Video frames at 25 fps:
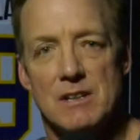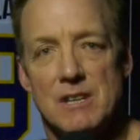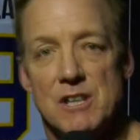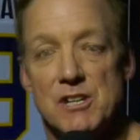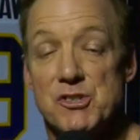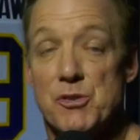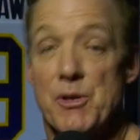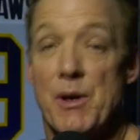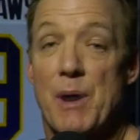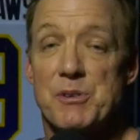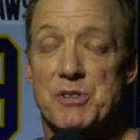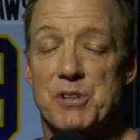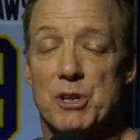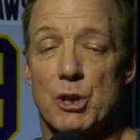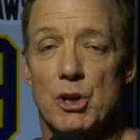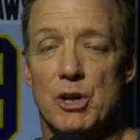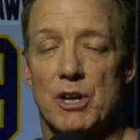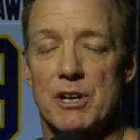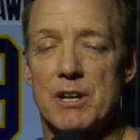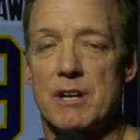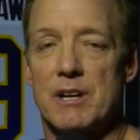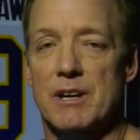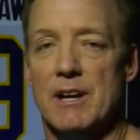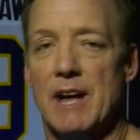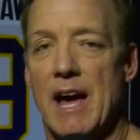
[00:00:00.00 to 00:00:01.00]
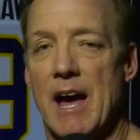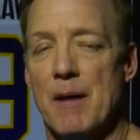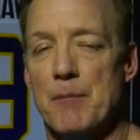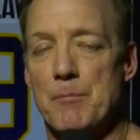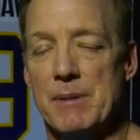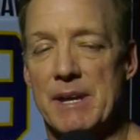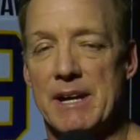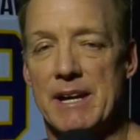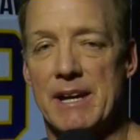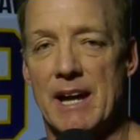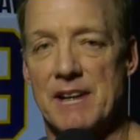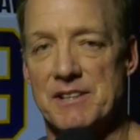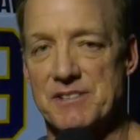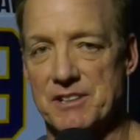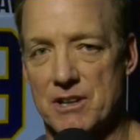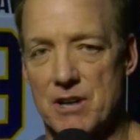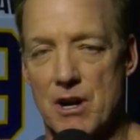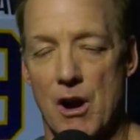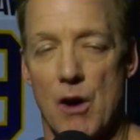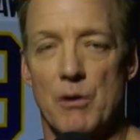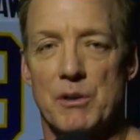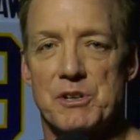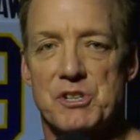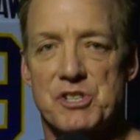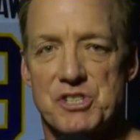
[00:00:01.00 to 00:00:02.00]
So that was a look at me as a
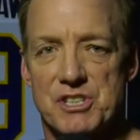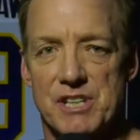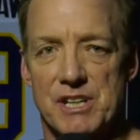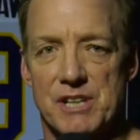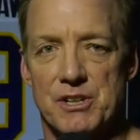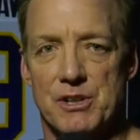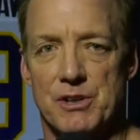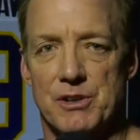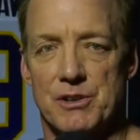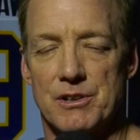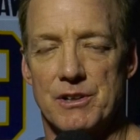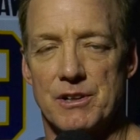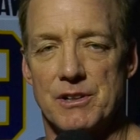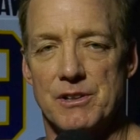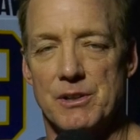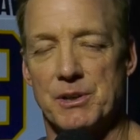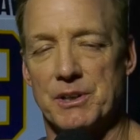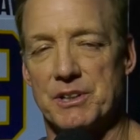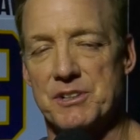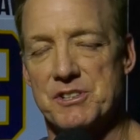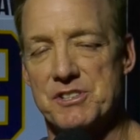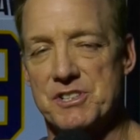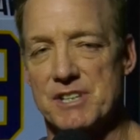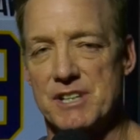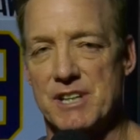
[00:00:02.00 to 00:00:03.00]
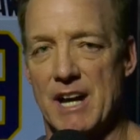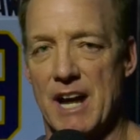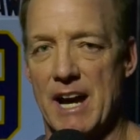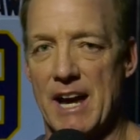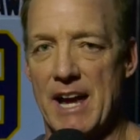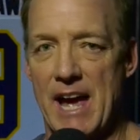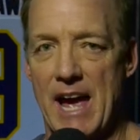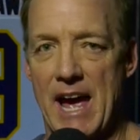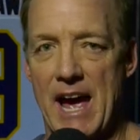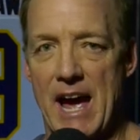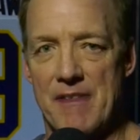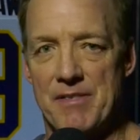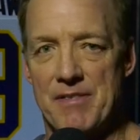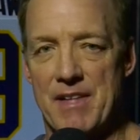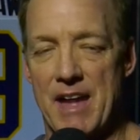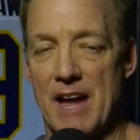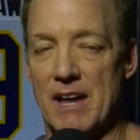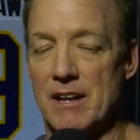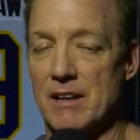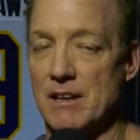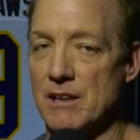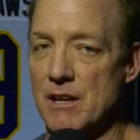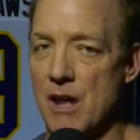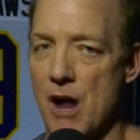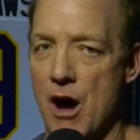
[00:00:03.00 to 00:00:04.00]
college senior. You could see I had
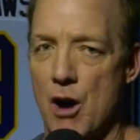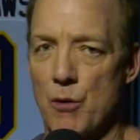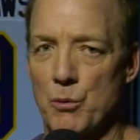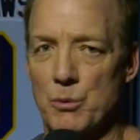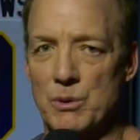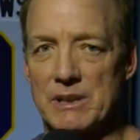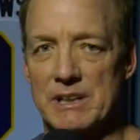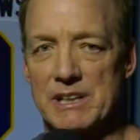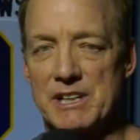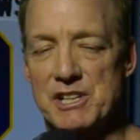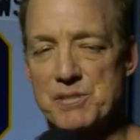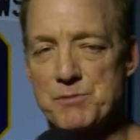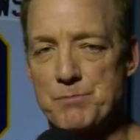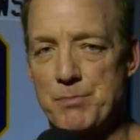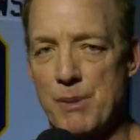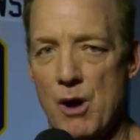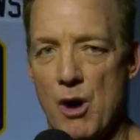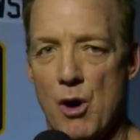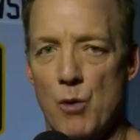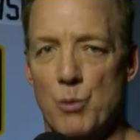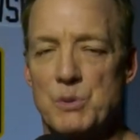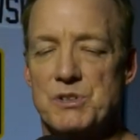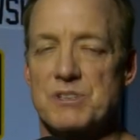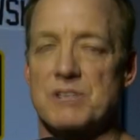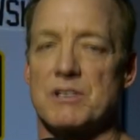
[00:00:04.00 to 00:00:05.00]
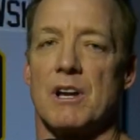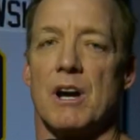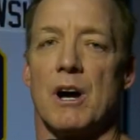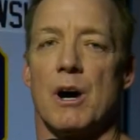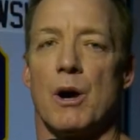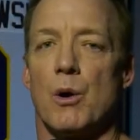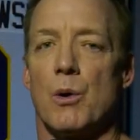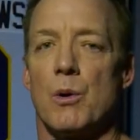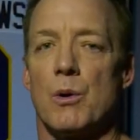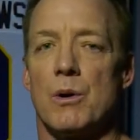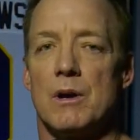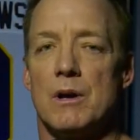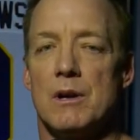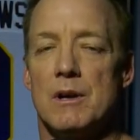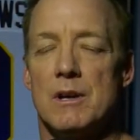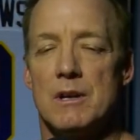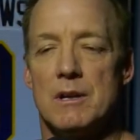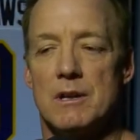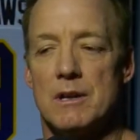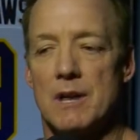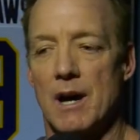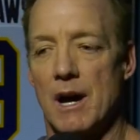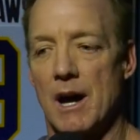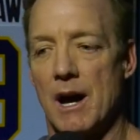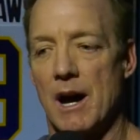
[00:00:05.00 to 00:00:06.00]
that long release. Ball was low.
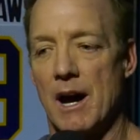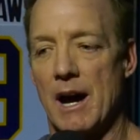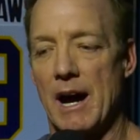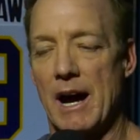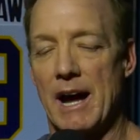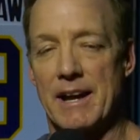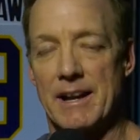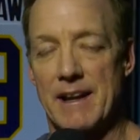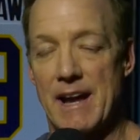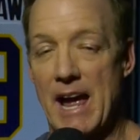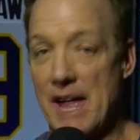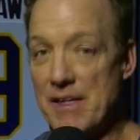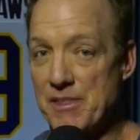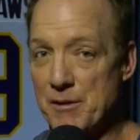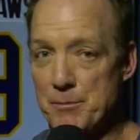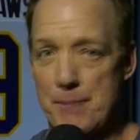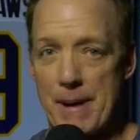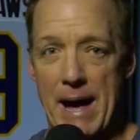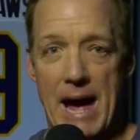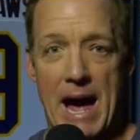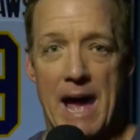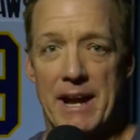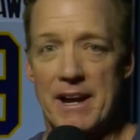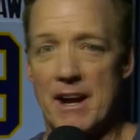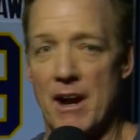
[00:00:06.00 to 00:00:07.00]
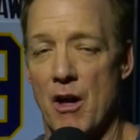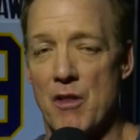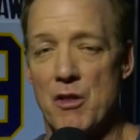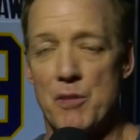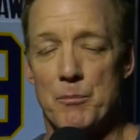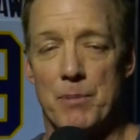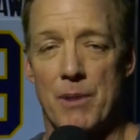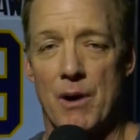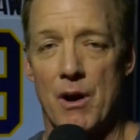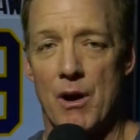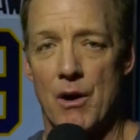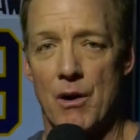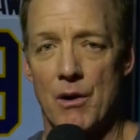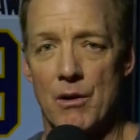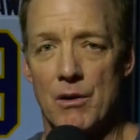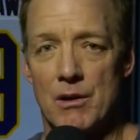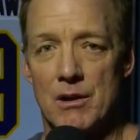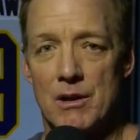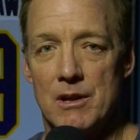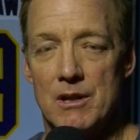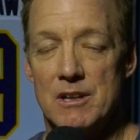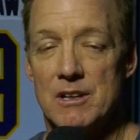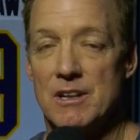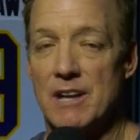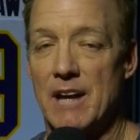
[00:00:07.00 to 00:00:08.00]
I had the pat on the ball,
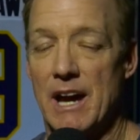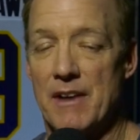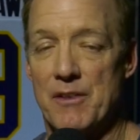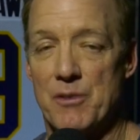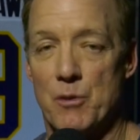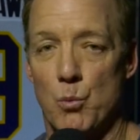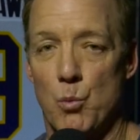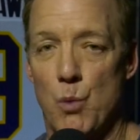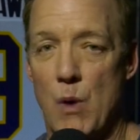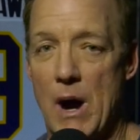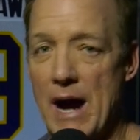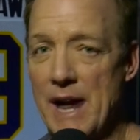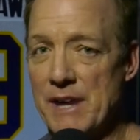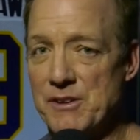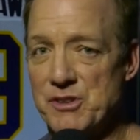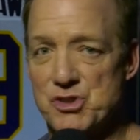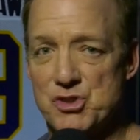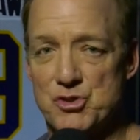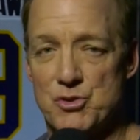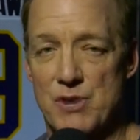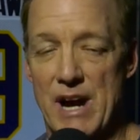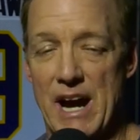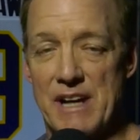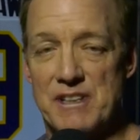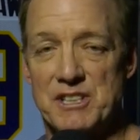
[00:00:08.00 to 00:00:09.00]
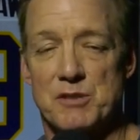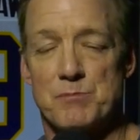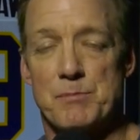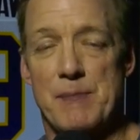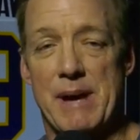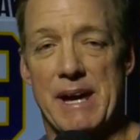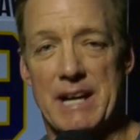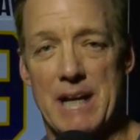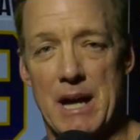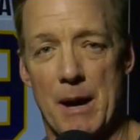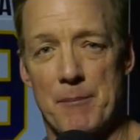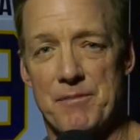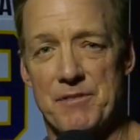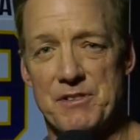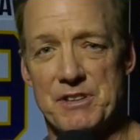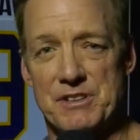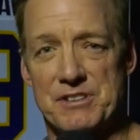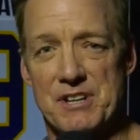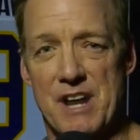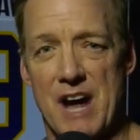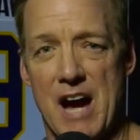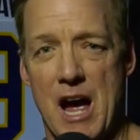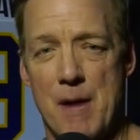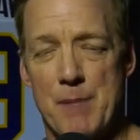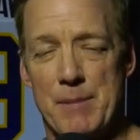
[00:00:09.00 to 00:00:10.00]
had the wide stride to make up for the
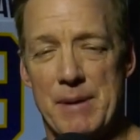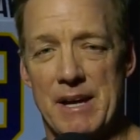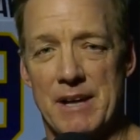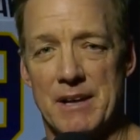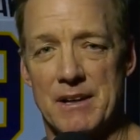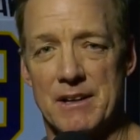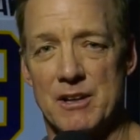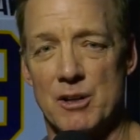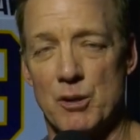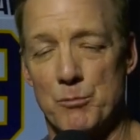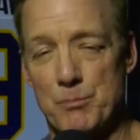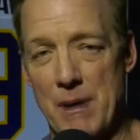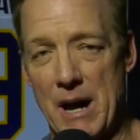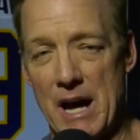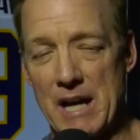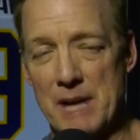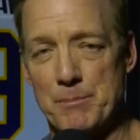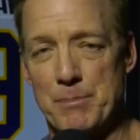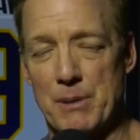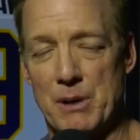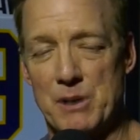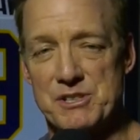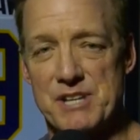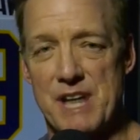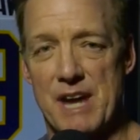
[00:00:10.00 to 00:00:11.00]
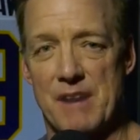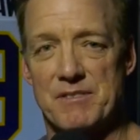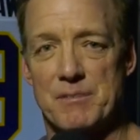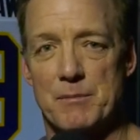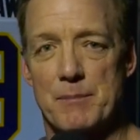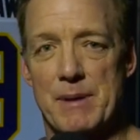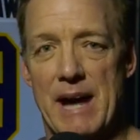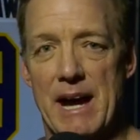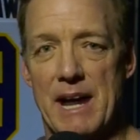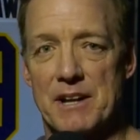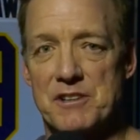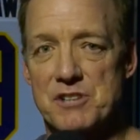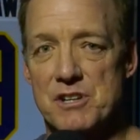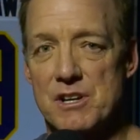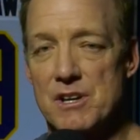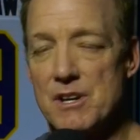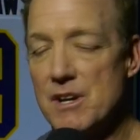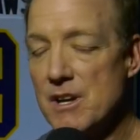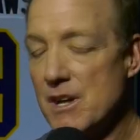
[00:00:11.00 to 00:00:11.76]
timing. You know, body parts have to match.